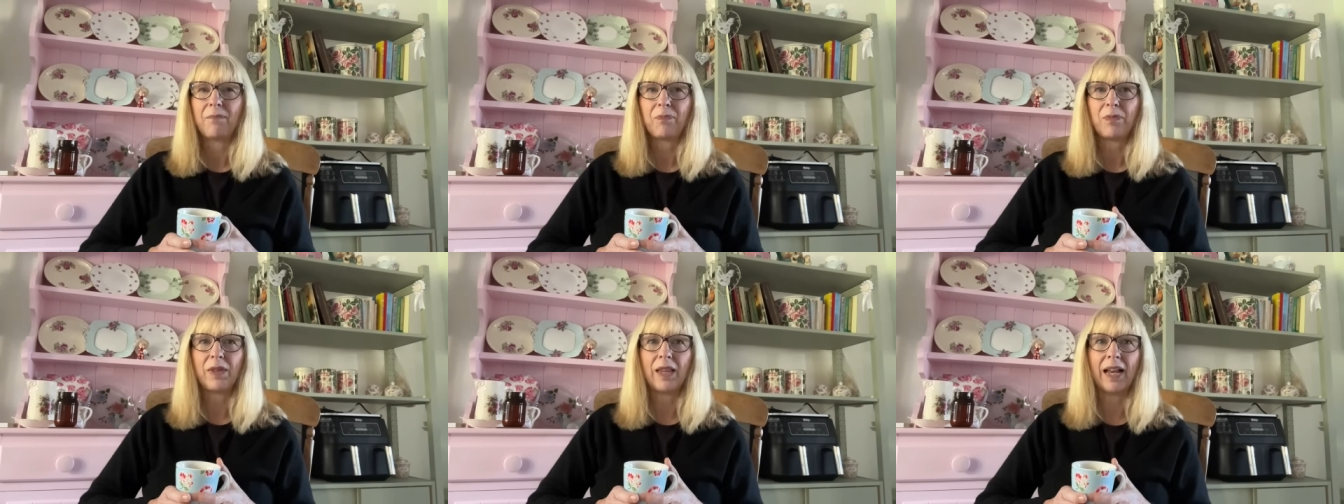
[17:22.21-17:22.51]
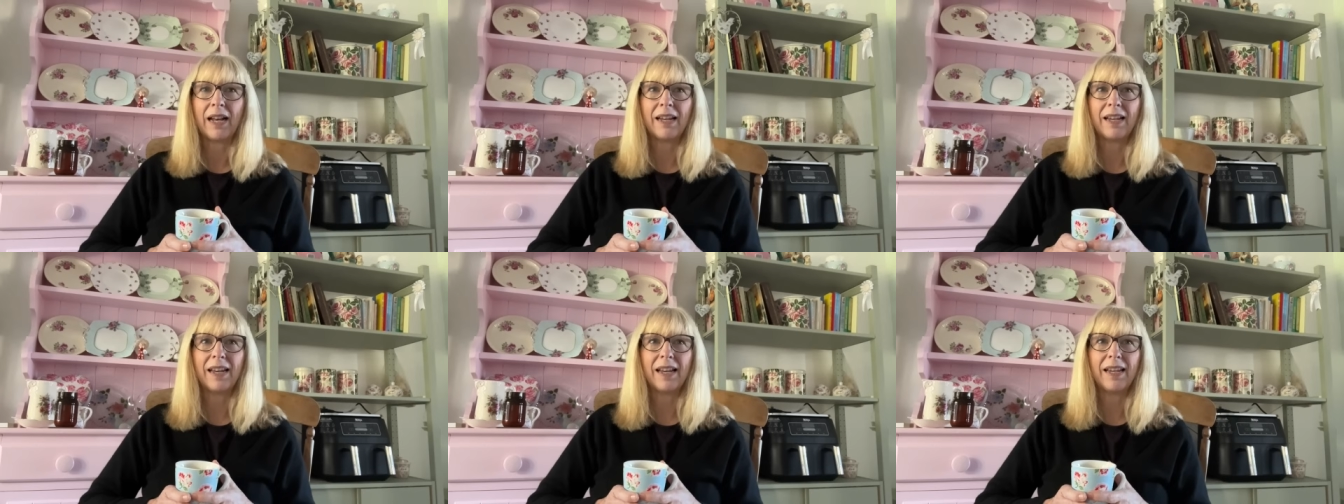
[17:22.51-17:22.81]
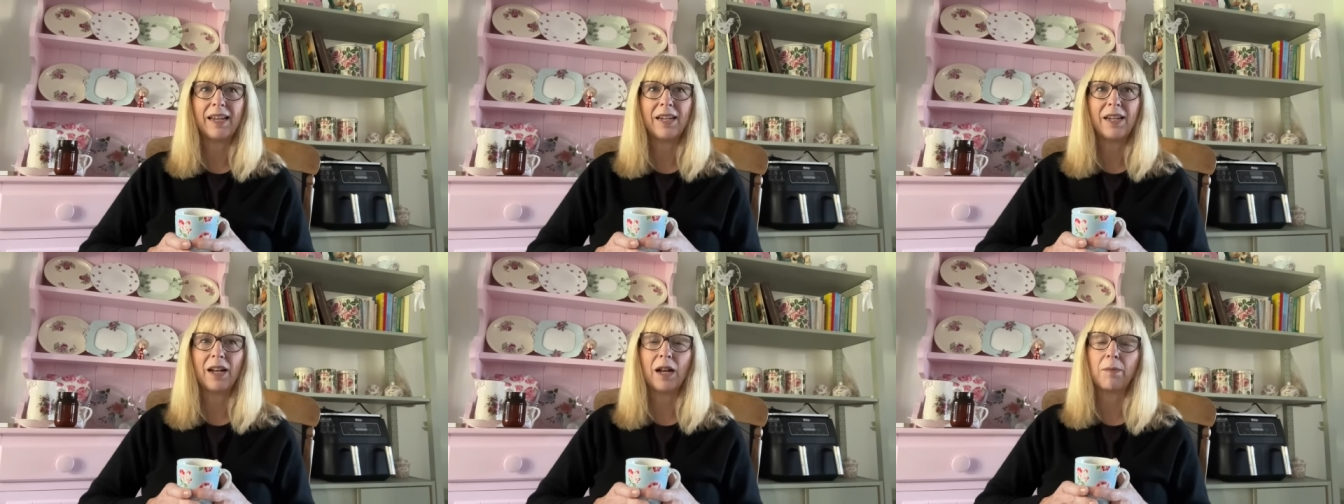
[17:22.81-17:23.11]
then,
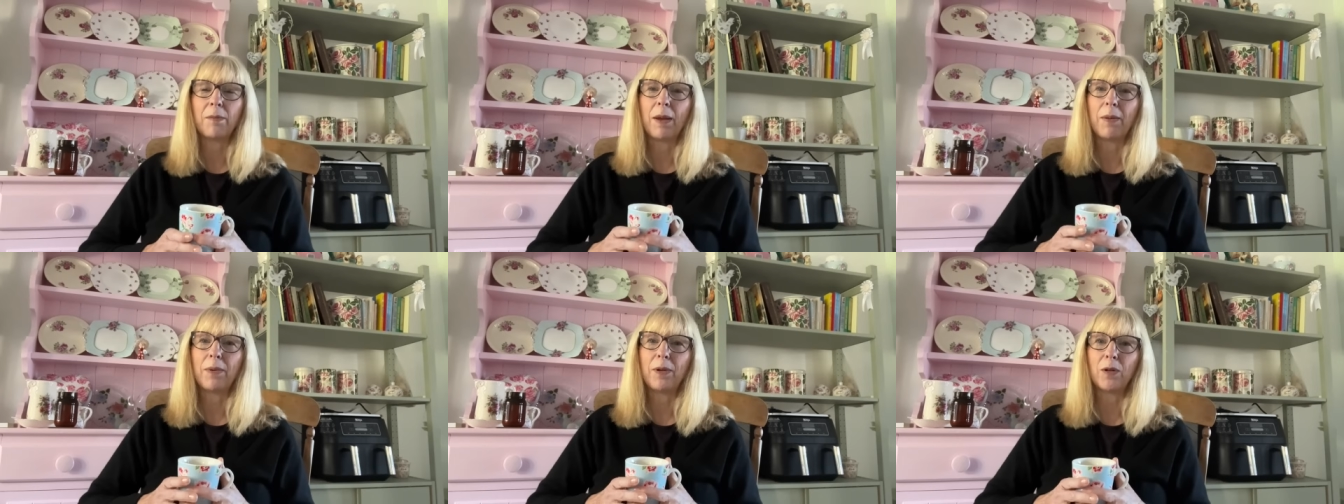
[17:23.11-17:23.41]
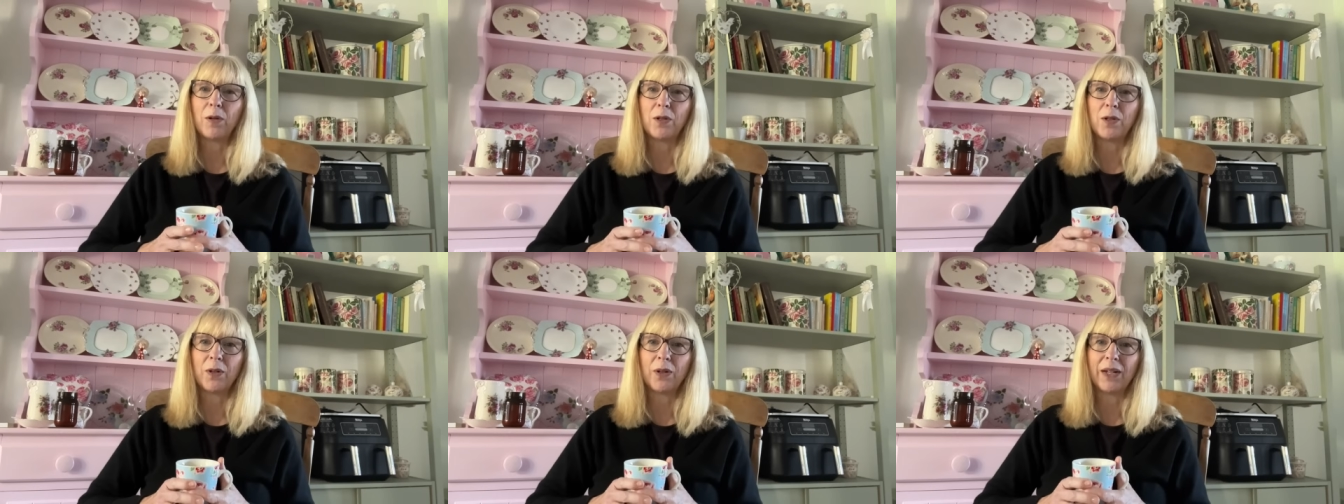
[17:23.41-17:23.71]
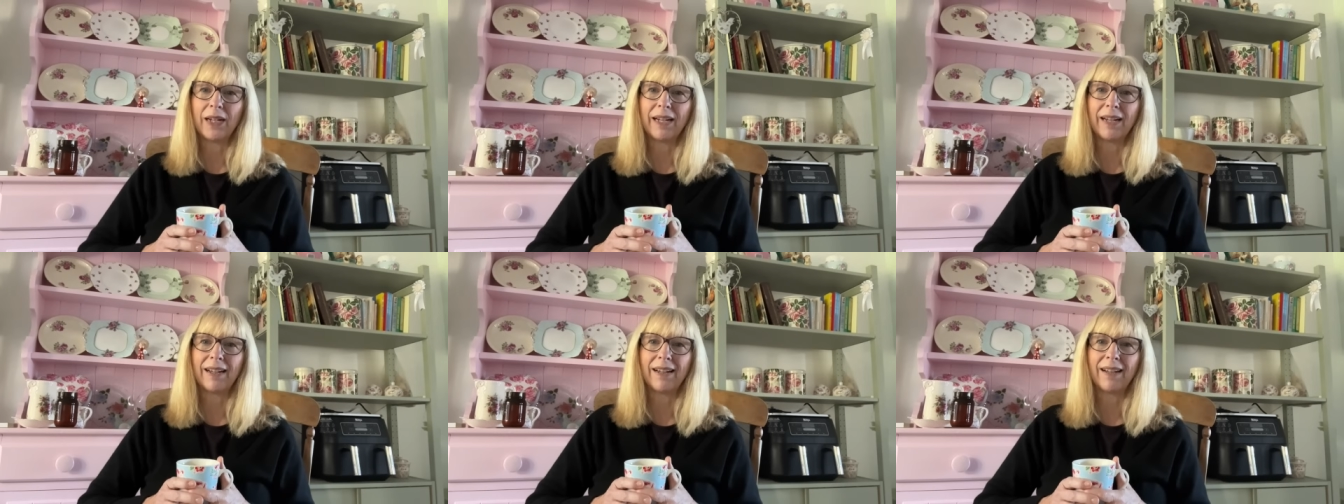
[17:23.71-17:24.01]
you know, maybe you're
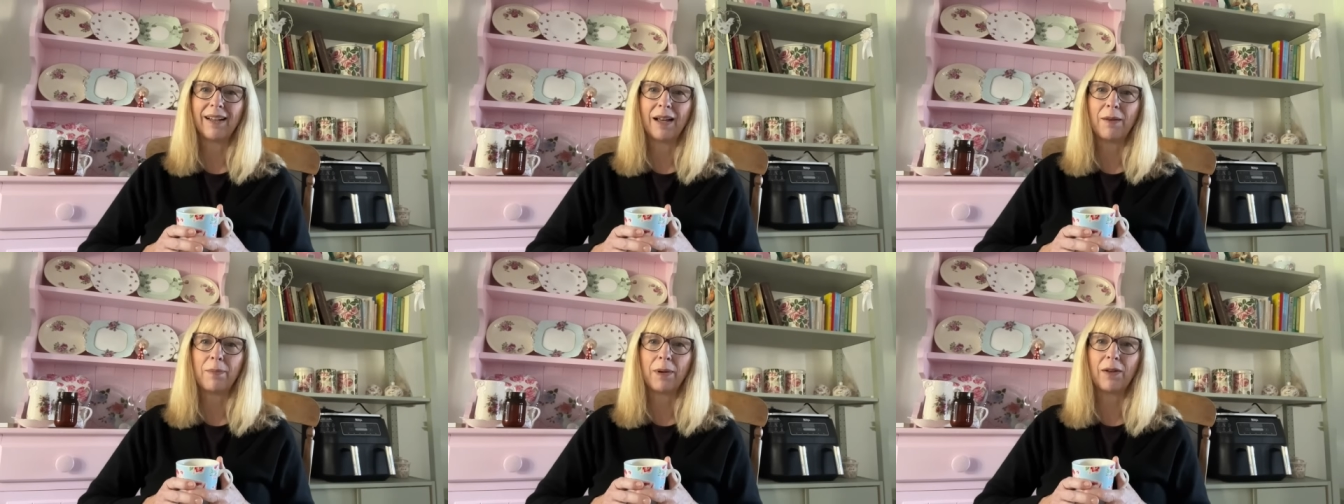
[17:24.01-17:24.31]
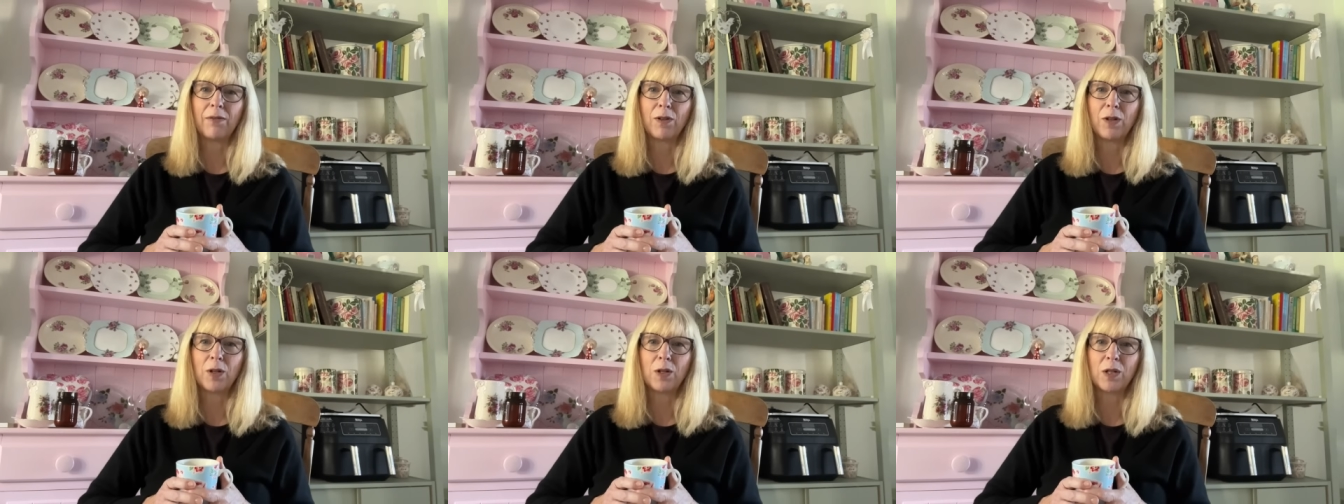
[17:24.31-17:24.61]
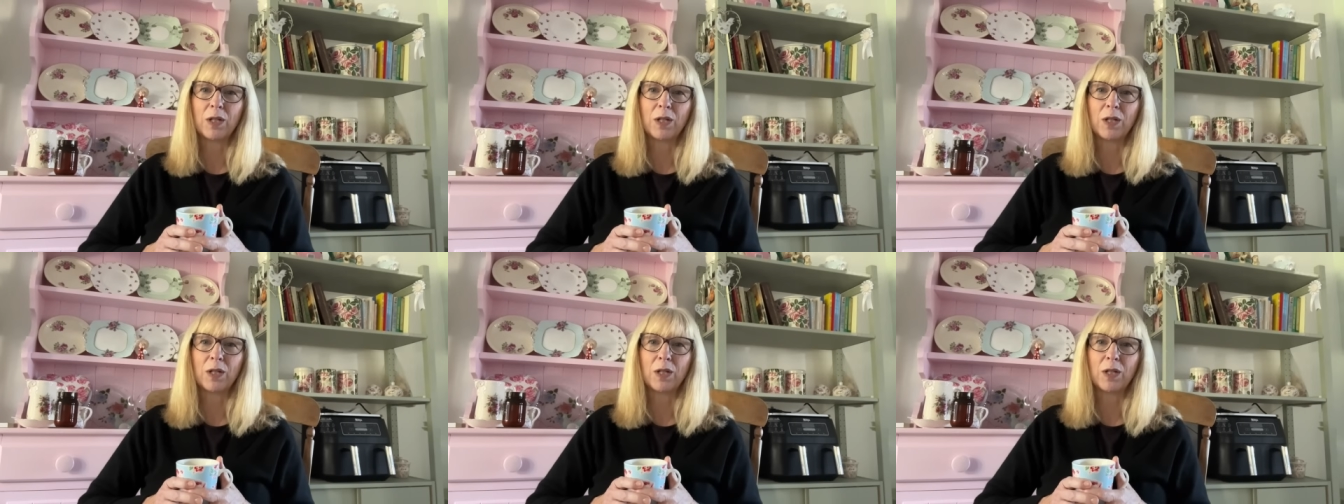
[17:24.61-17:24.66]
doing a bit of good.